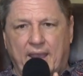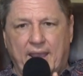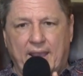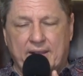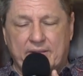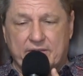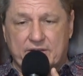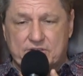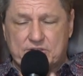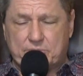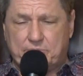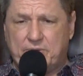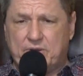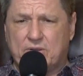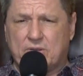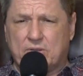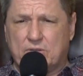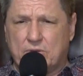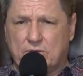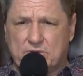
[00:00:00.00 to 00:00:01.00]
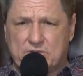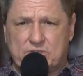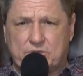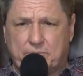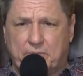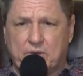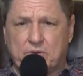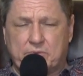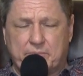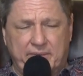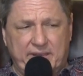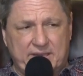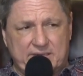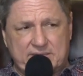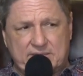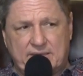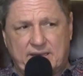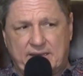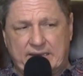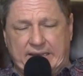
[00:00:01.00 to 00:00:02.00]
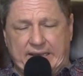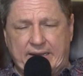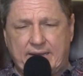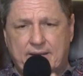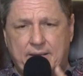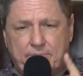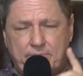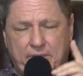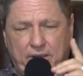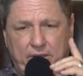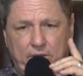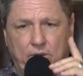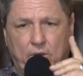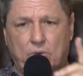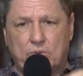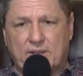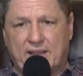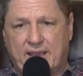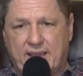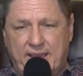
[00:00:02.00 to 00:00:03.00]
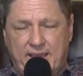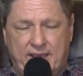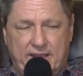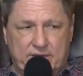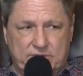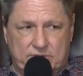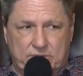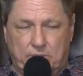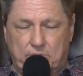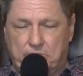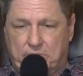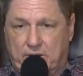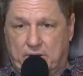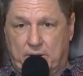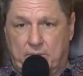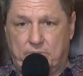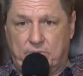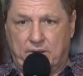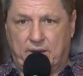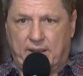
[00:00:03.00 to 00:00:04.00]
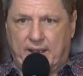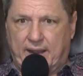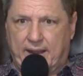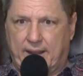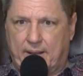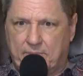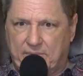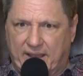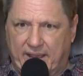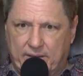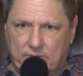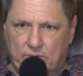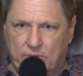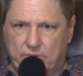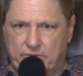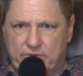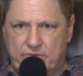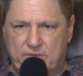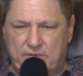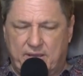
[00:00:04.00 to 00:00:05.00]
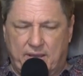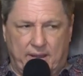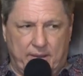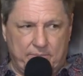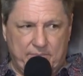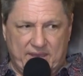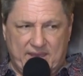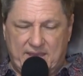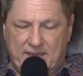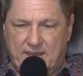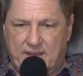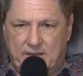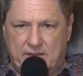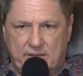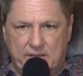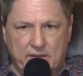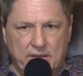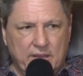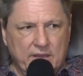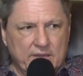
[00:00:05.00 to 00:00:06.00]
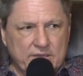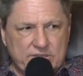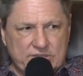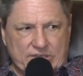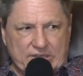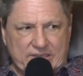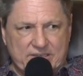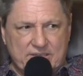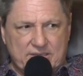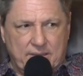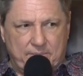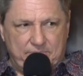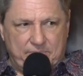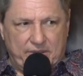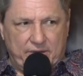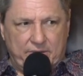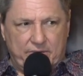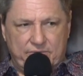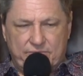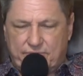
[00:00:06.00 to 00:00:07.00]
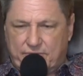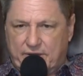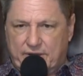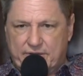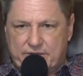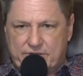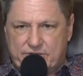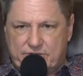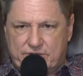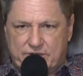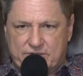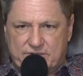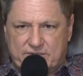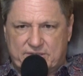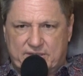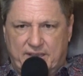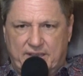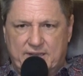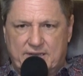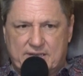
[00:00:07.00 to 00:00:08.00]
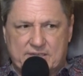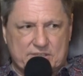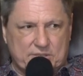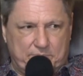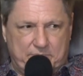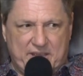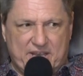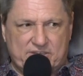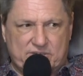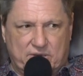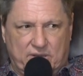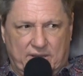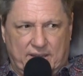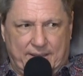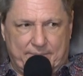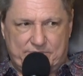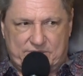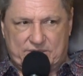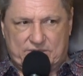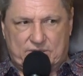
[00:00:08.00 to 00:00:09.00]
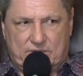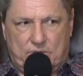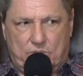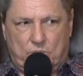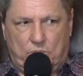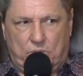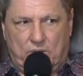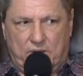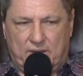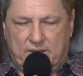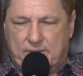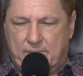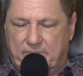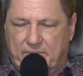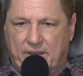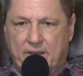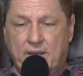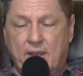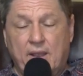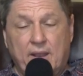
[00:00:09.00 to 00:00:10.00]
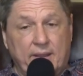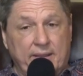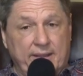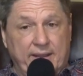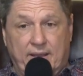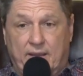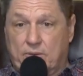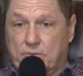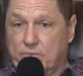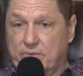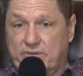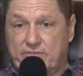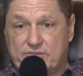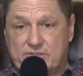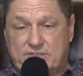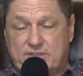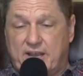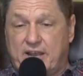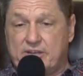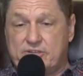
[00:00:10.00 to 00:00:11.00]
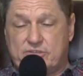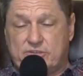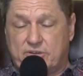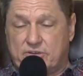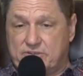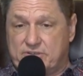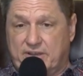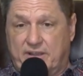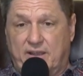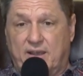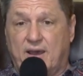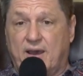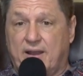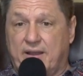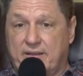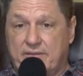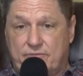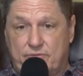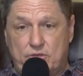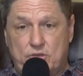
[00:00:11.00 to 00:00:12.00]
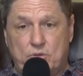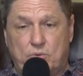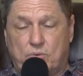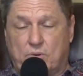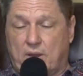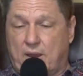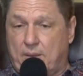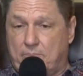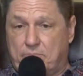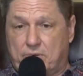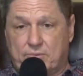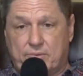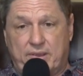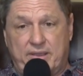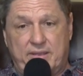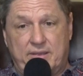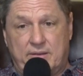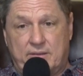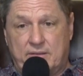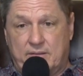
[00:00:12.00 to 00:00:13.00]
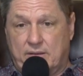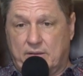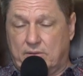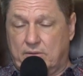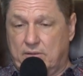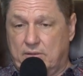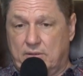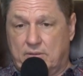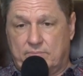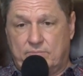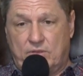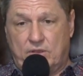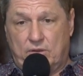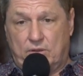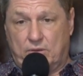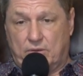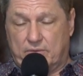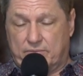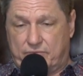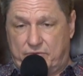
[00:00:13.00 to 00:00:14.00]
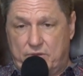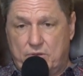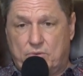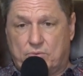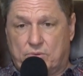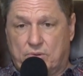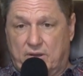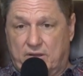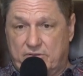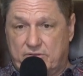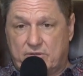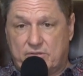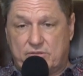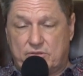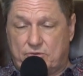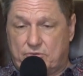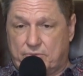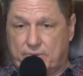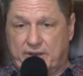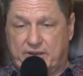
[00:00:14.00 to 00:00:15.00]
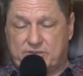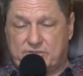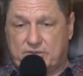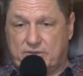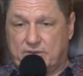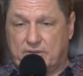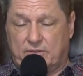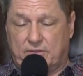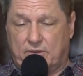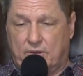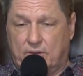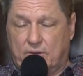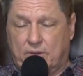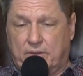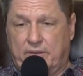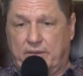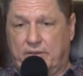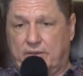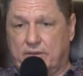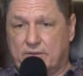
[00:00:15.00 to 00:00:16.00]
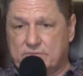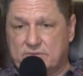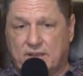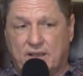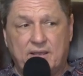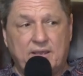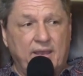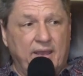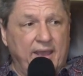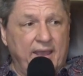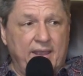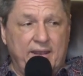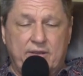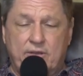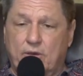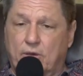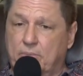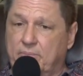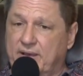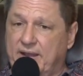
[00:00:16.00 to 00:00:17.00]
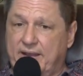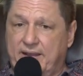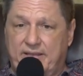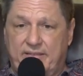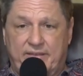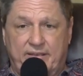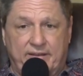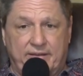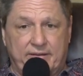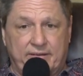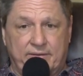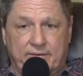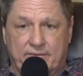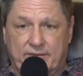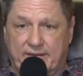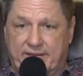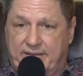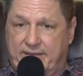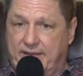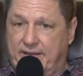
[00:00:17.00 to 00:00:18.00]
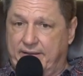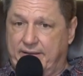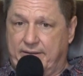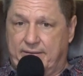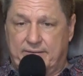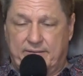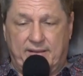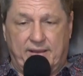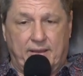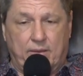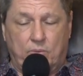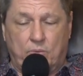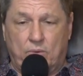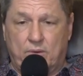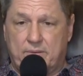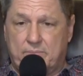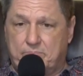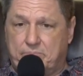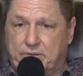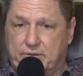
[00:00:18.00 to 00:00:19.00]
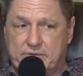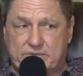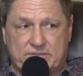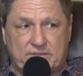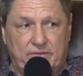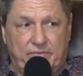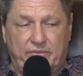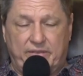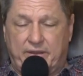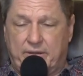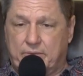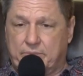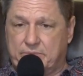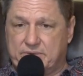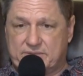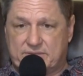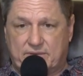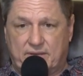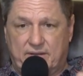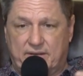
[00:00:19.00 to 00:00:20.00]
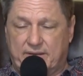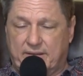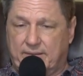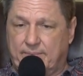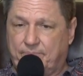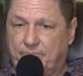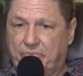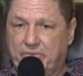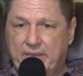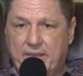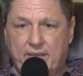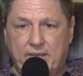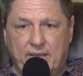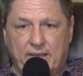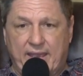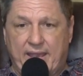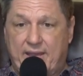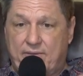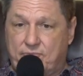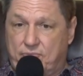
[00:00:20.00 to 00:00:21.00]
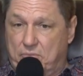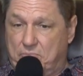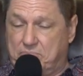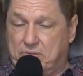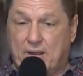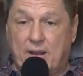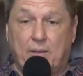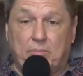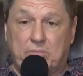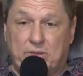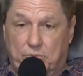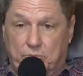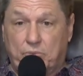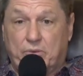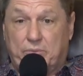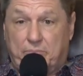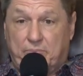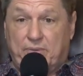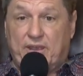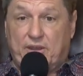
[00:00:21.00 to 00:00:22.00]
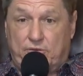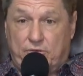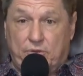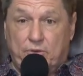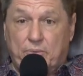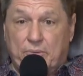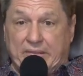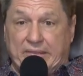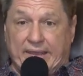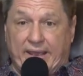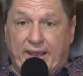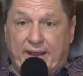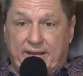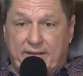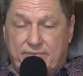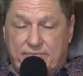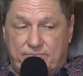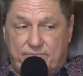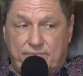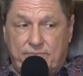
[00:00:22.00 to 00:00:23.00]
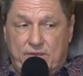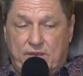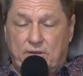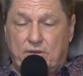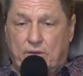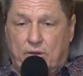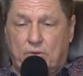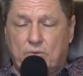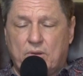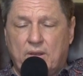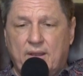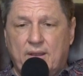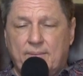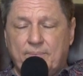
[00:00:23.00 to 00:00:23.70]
And the Spirit of the Lord spoke to me and said, Get up and go lay hands on Barbara. And I'm like, Lord, you got to be kidding. She's up there in front of the church singing a special. I'm just going to walk up. There. Now, Riverside Church of God, if you were operating, uh, you know, if you were under the direction of the Holy Ghost, ain't nobody there going to care. Not one person there was going to have a problem with me doing that. If, you know,